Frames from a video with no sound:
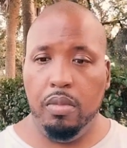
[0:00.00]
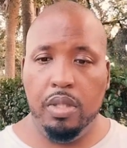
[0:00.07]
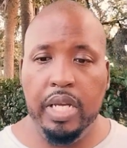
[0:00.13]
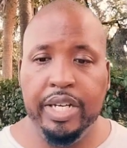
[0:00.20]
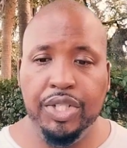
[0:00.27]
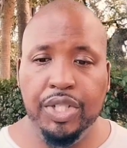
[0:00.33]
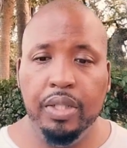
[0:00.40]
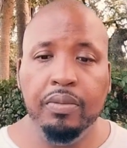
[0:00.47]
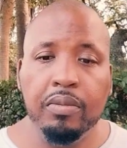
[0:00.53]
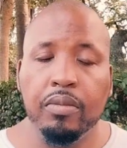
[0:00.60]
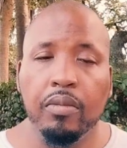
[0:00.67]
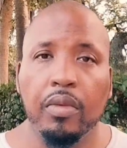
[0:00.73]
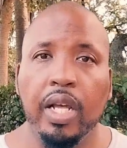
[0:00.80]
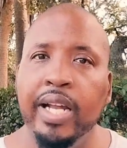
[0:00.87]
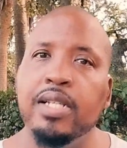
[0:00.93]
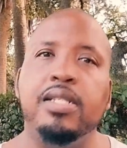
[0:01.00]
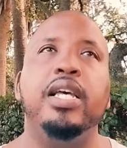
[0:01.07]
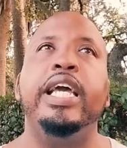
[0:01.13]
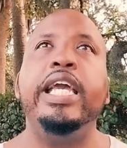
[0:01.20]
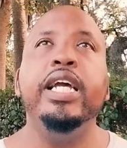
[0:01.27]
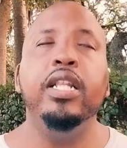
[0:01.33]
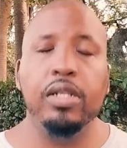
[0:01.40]
session, and it's
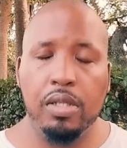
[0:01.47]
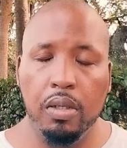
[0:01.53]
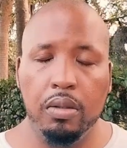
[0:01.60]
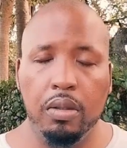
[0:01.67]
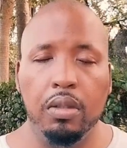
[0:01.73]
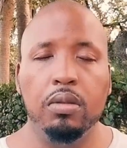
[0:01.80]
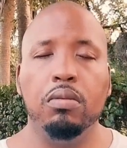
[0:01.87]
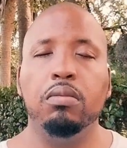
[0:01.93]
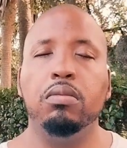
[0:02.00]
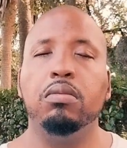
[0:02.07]
a healing circle.